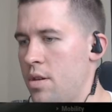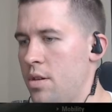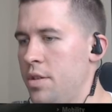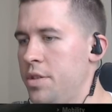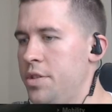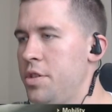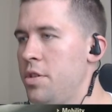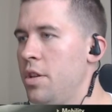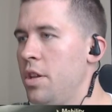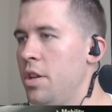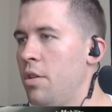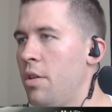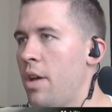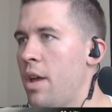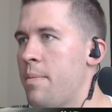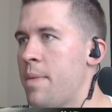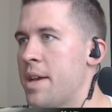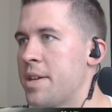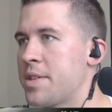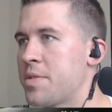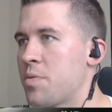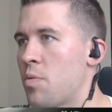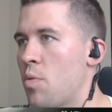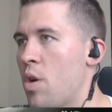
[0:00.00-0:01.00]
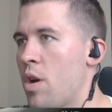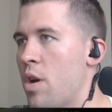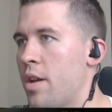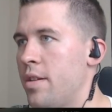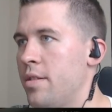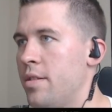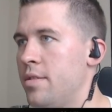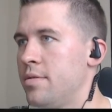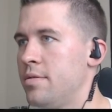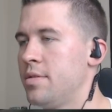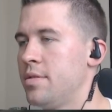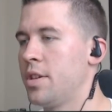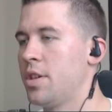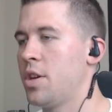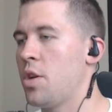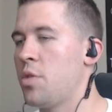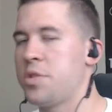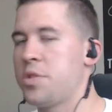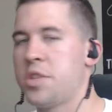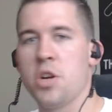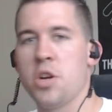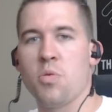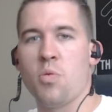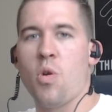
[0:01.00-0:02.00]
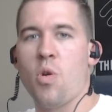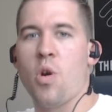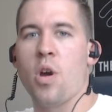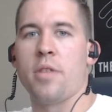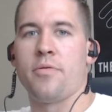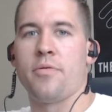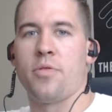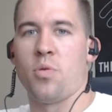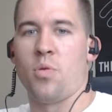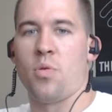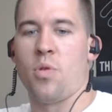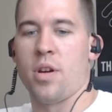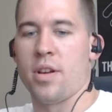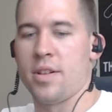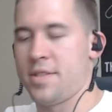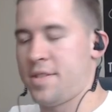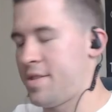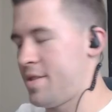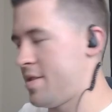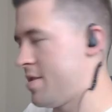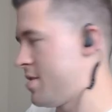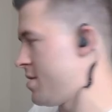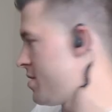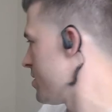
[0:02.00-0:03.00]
Let's do a little MS1. Go tier 1 for once.